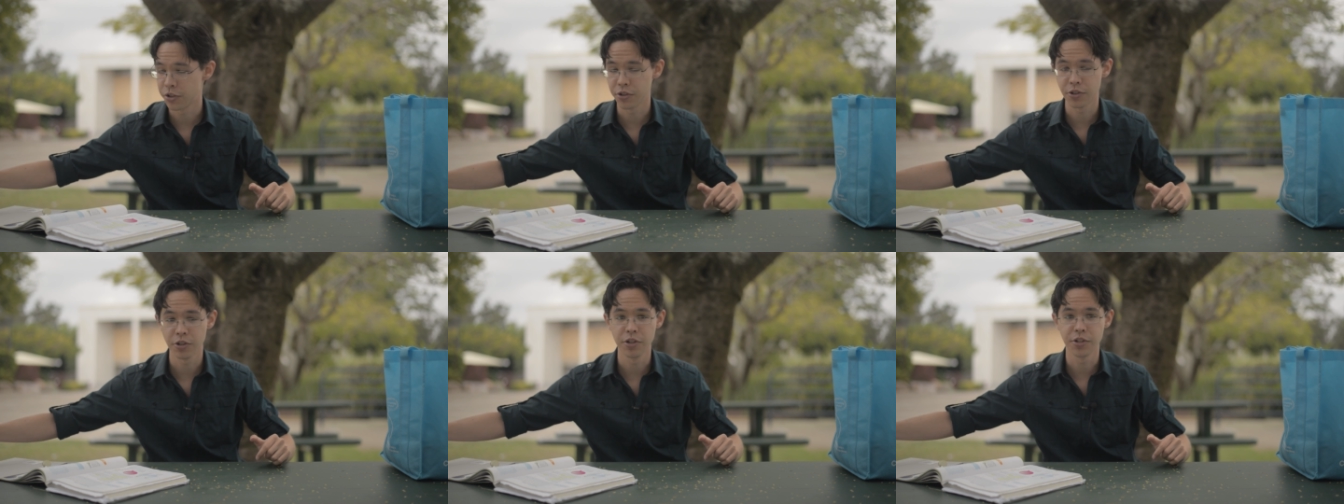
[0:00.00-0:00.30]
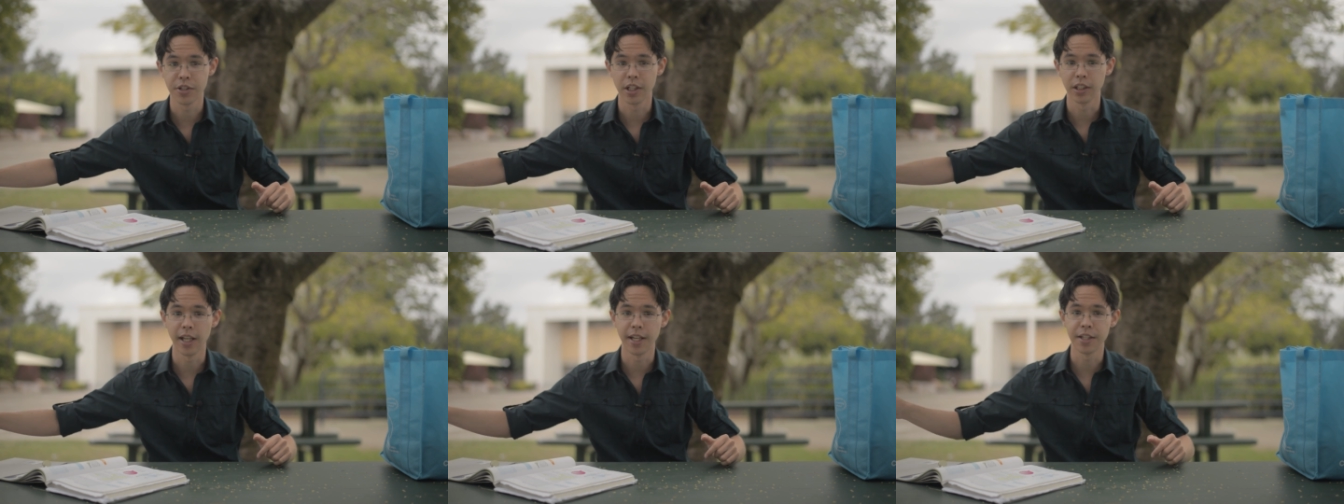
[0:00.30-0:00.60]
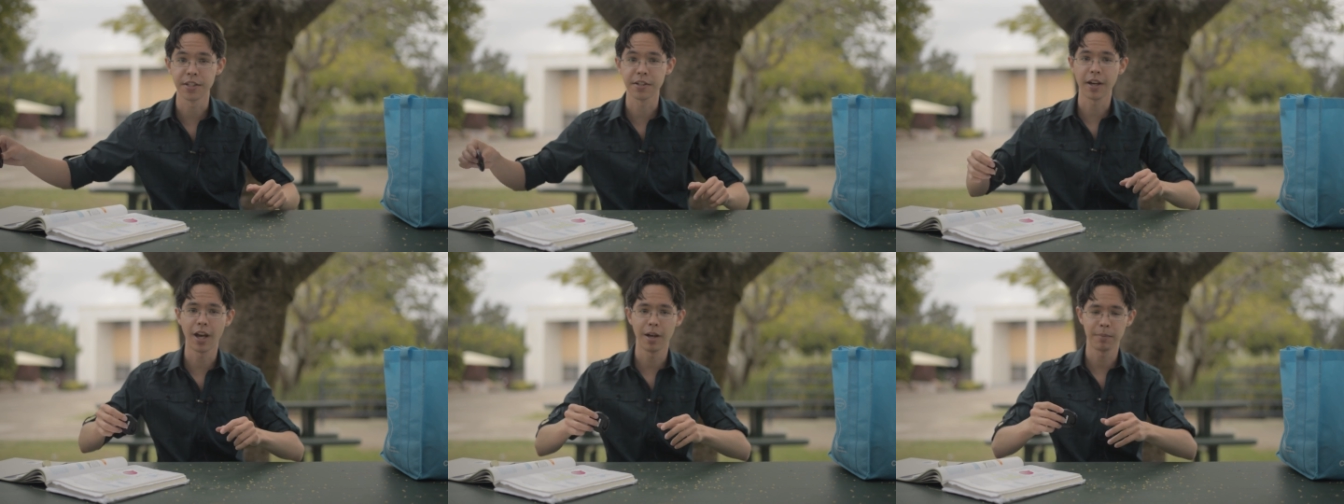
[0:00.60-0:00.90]
just use the
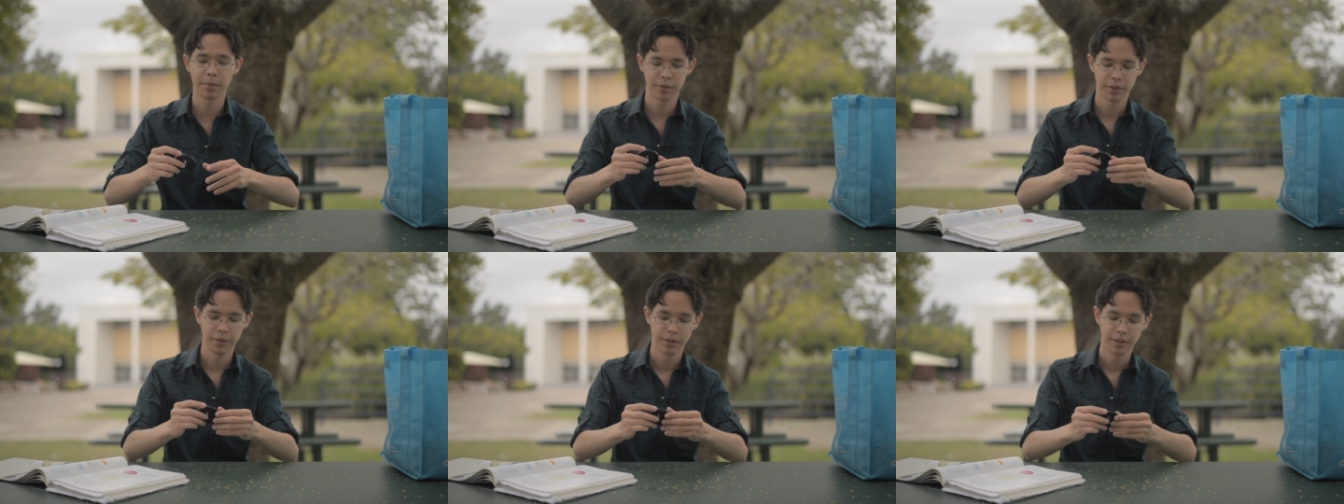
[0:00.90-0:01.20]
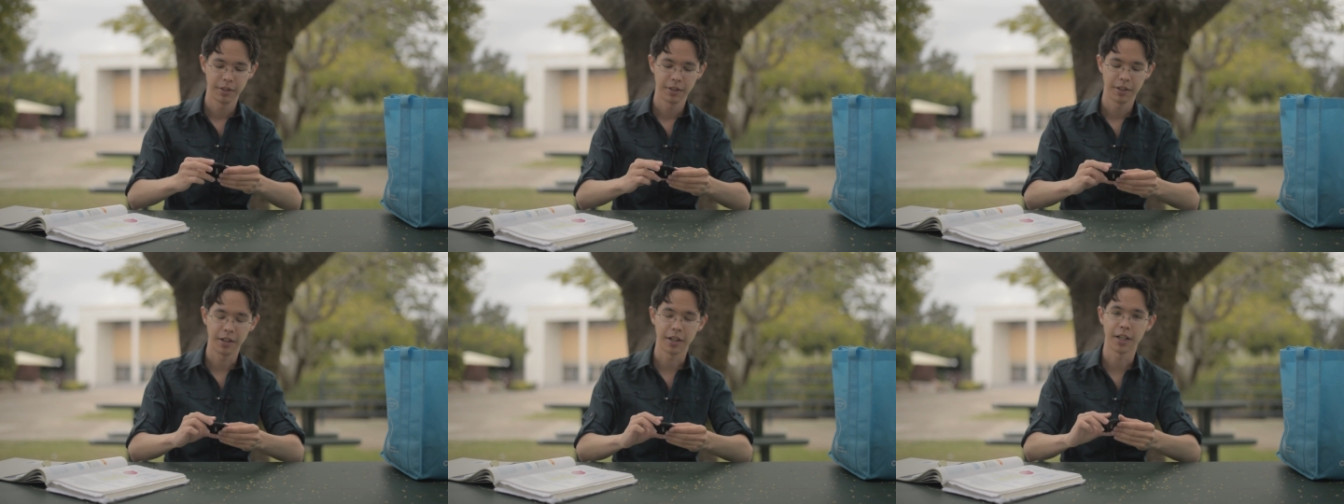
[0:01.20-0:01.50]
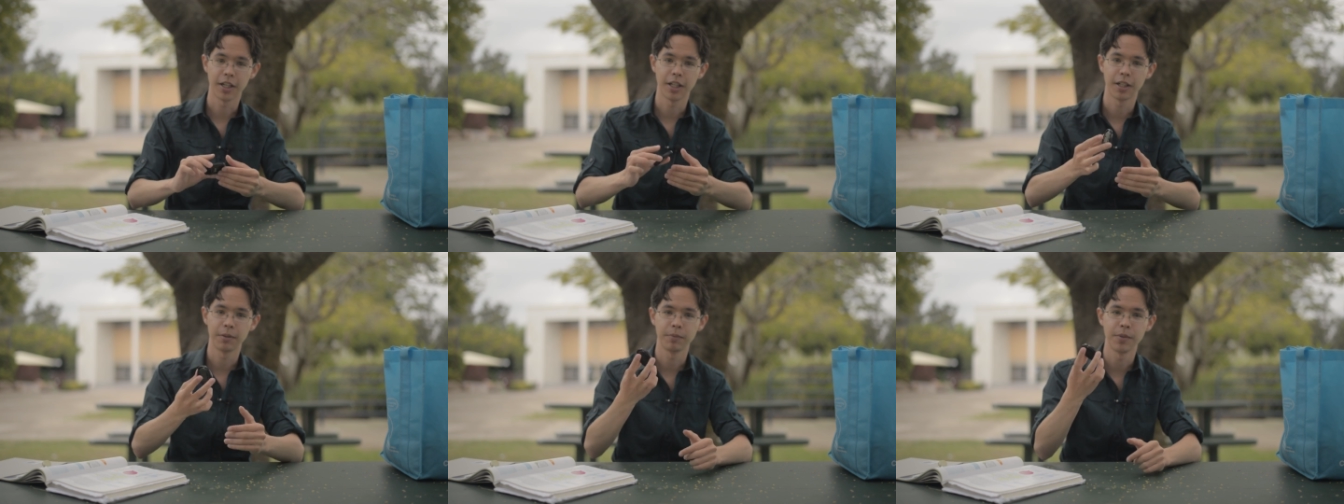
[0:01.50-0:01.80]
lens cap.
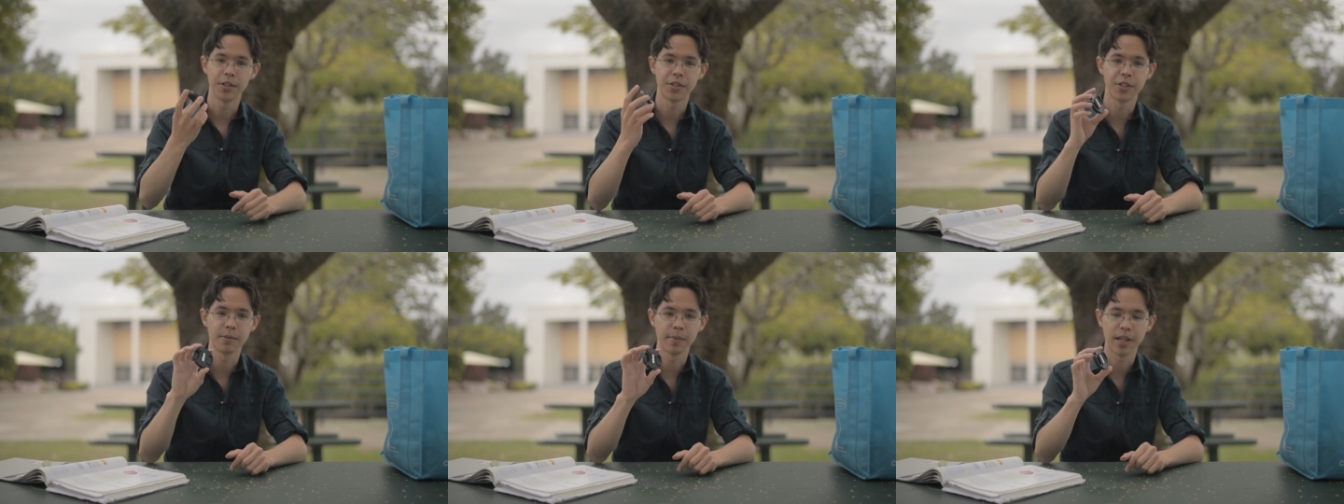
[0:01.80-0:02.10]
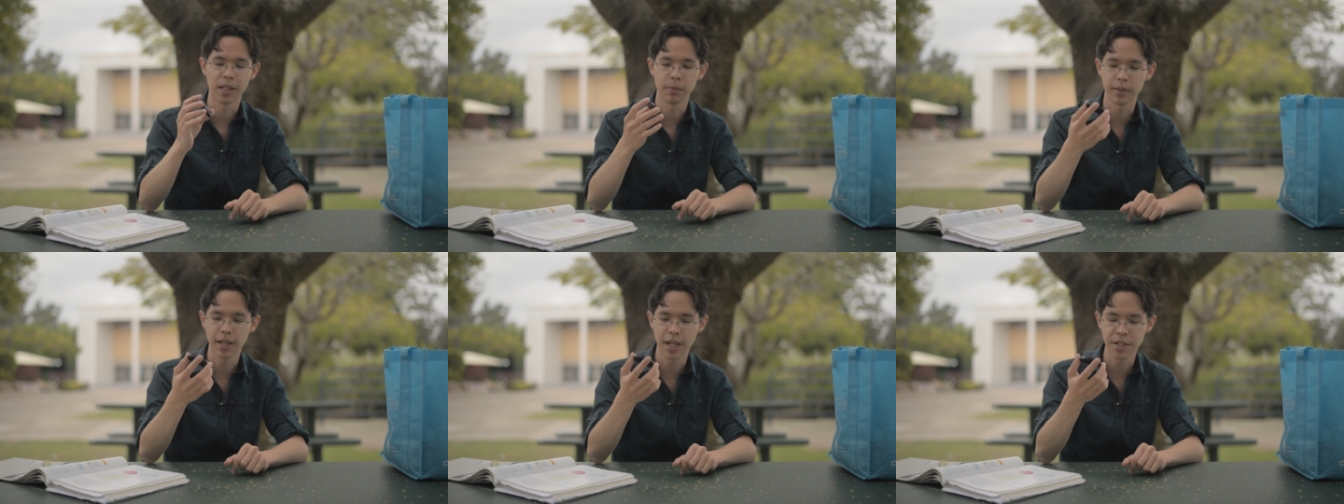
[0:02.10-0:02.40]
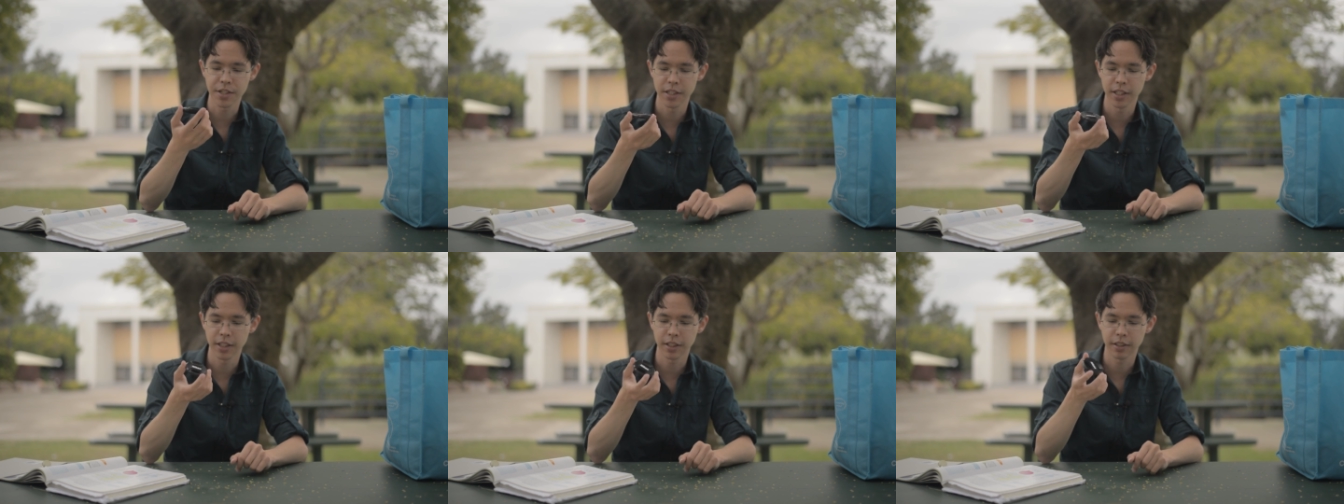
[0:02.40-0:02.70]
This is made of
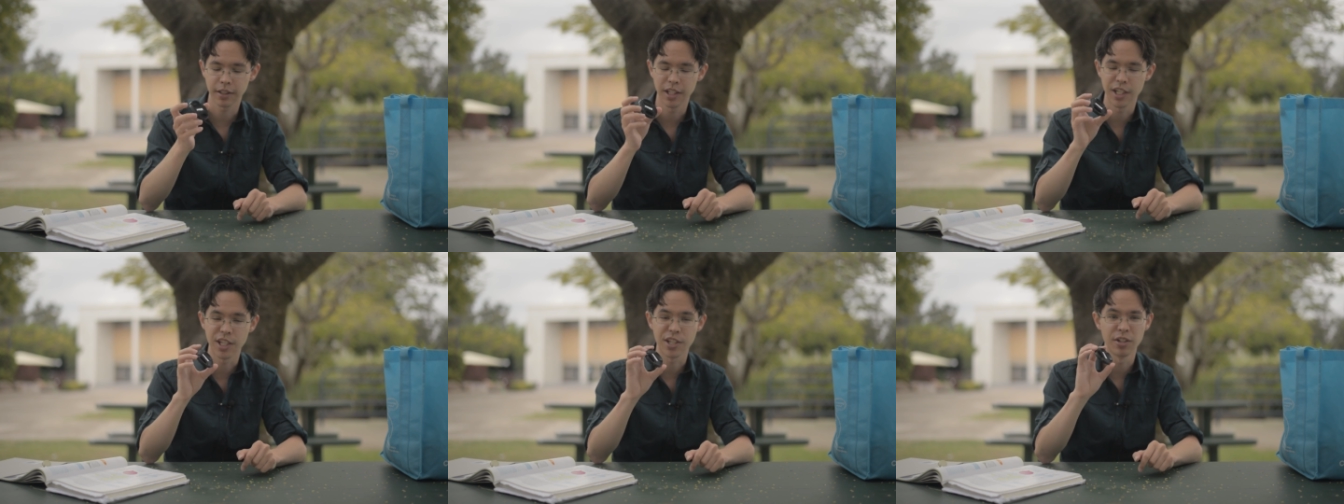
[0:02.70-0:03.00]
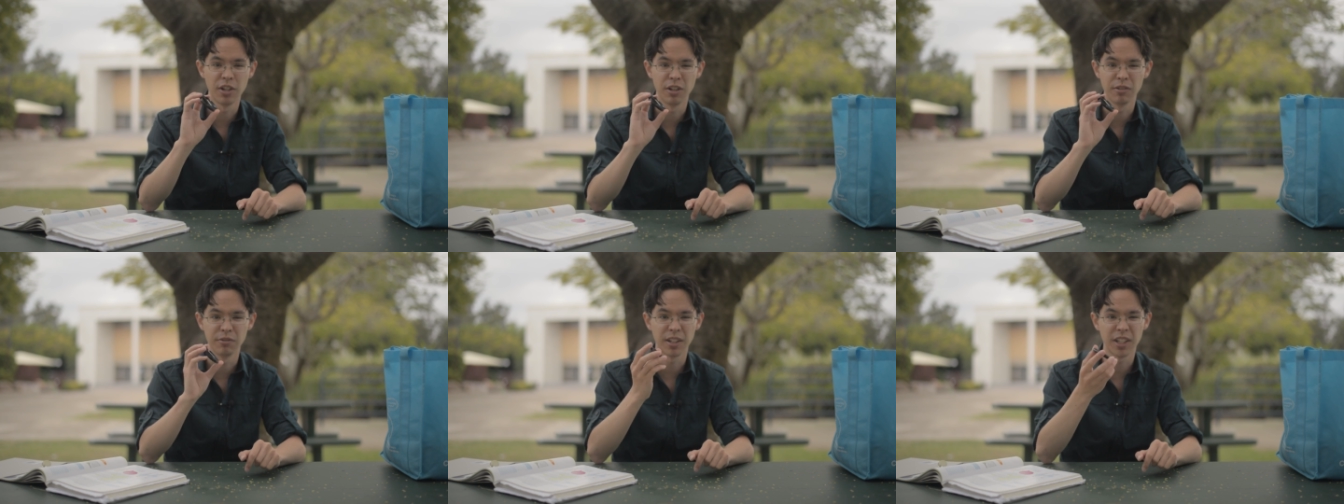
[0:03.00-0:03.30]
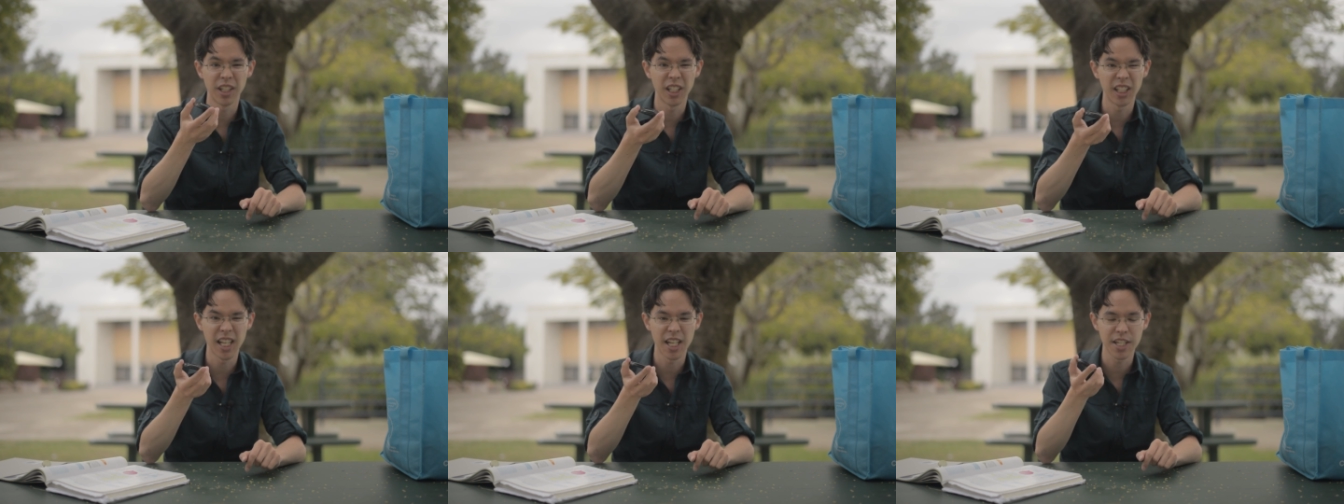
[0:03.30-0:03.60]
plastic. It's not
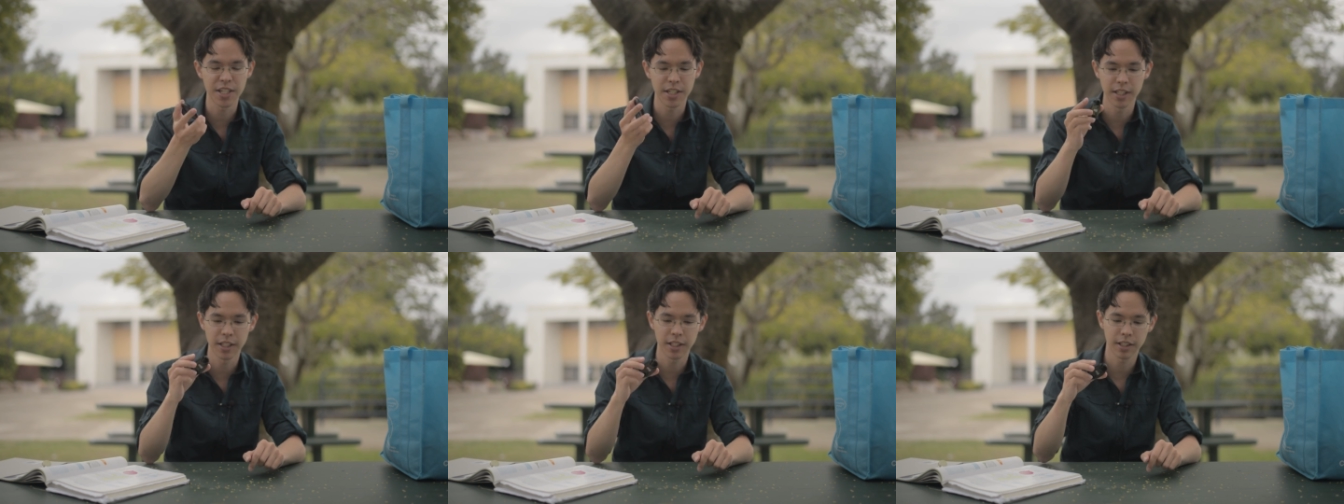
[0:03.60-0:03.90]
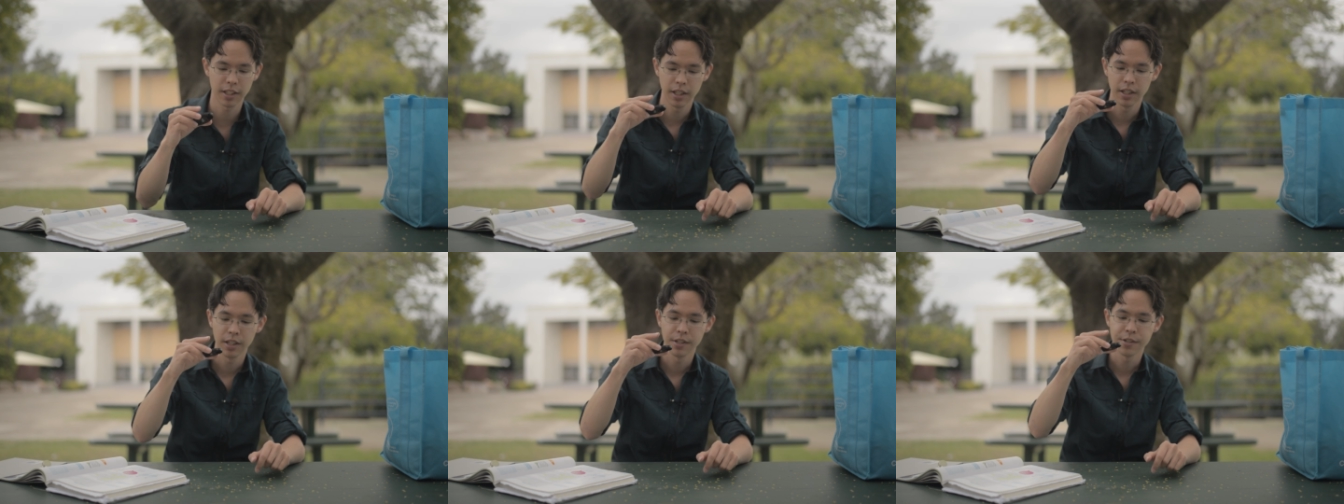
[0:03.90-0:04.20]
very elastic.